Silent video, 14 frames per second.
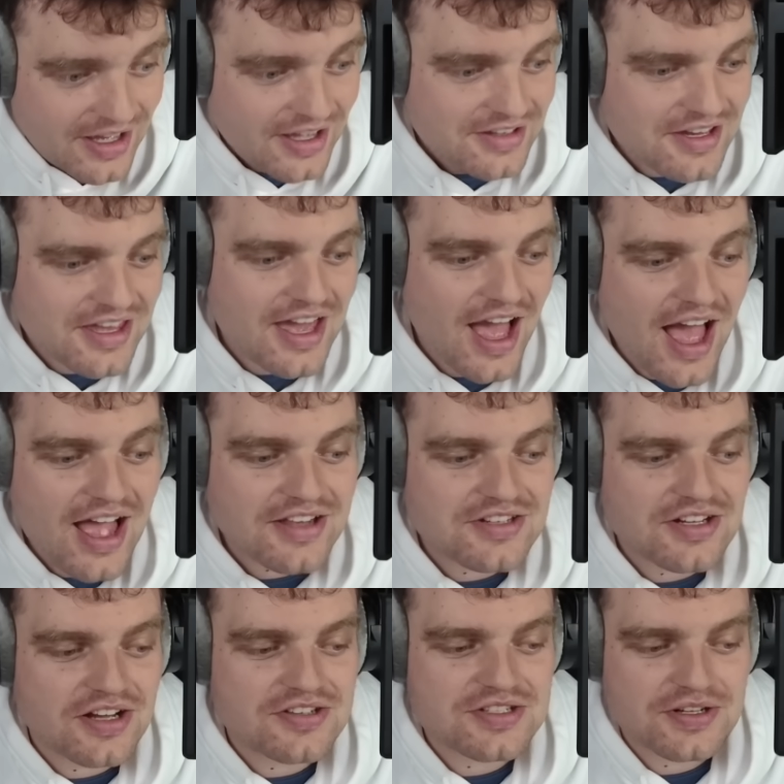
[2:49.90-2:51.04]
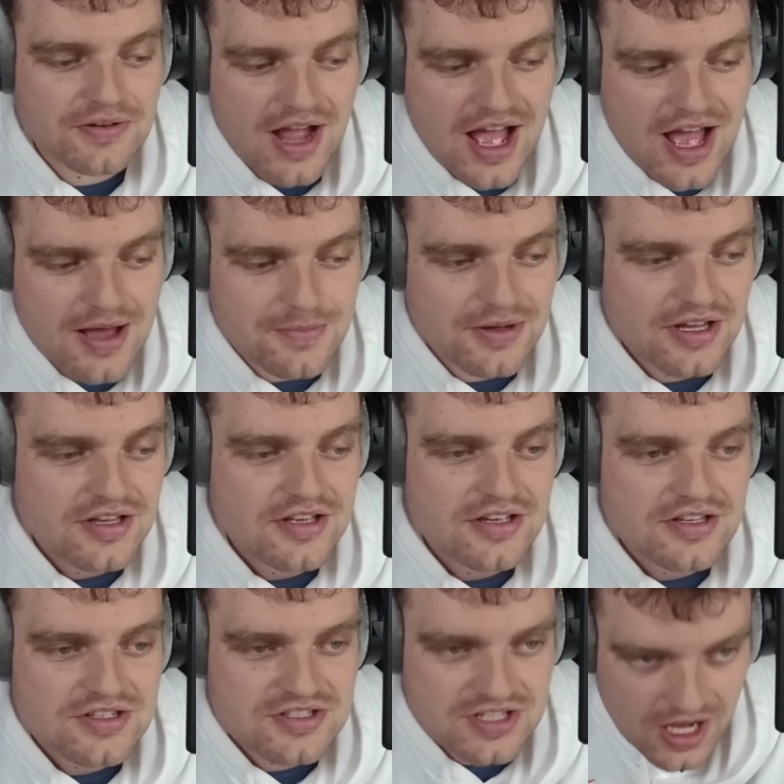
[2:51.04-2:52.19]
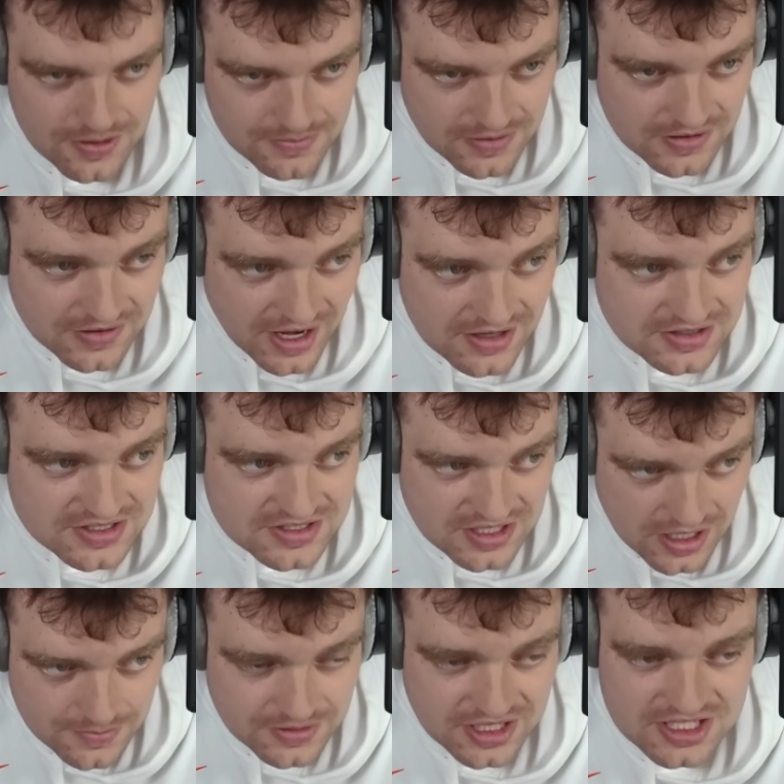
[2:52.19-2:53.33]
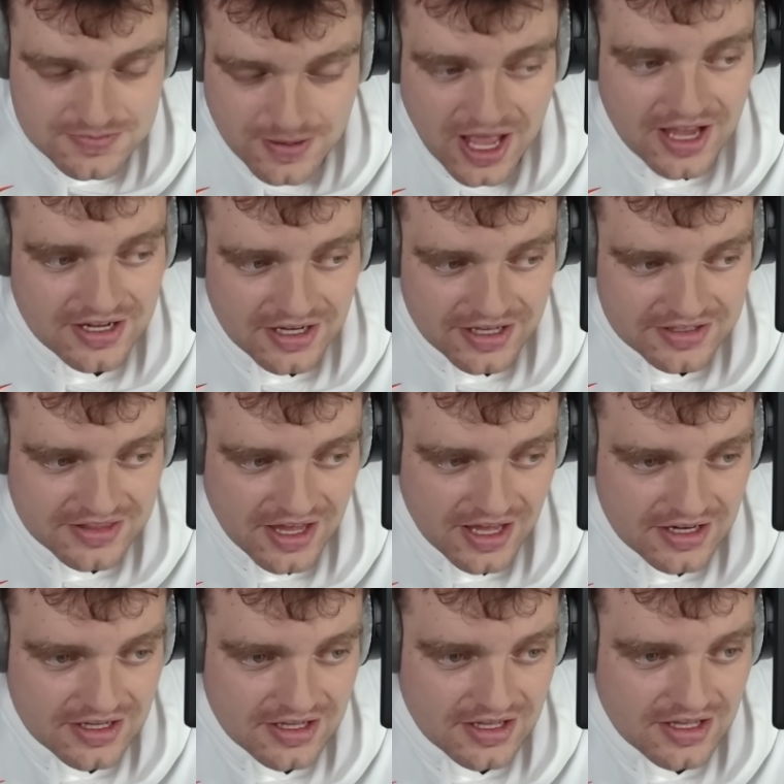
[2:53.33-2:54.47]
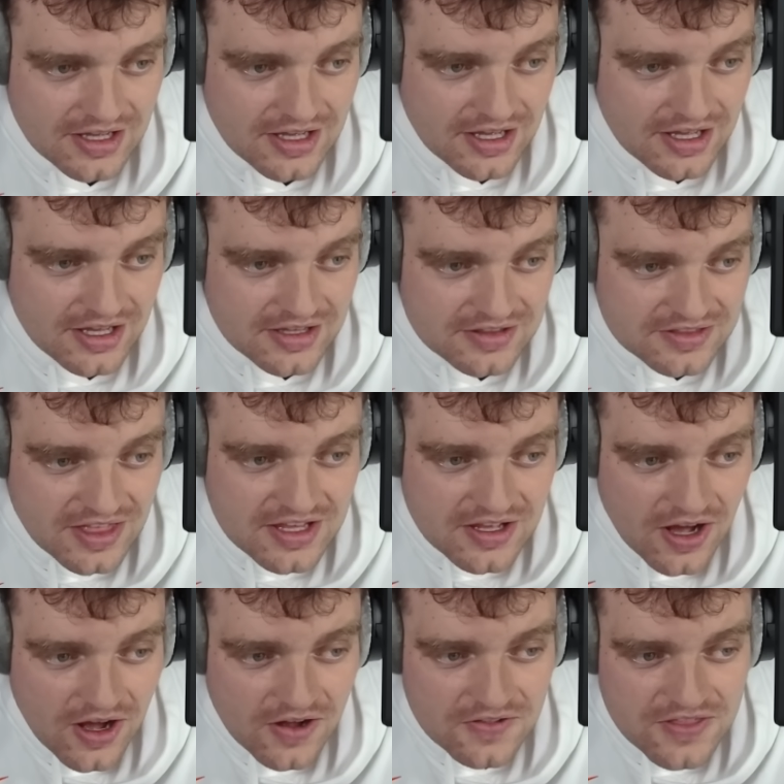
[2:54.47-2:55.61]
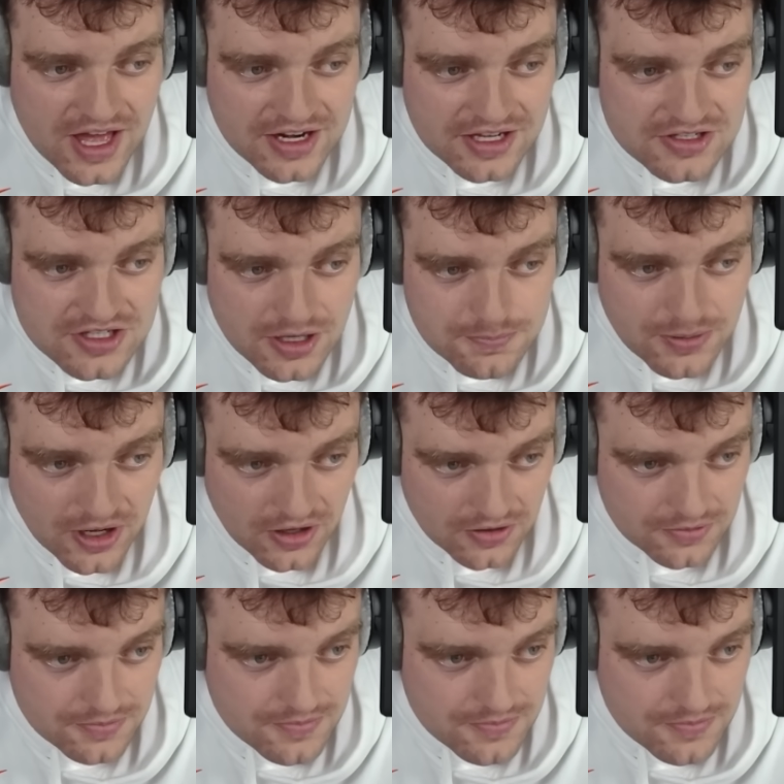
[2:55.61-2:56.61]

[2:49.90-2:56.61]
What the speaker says: You can't just grab around somebody's back like that. They called that a jump ball.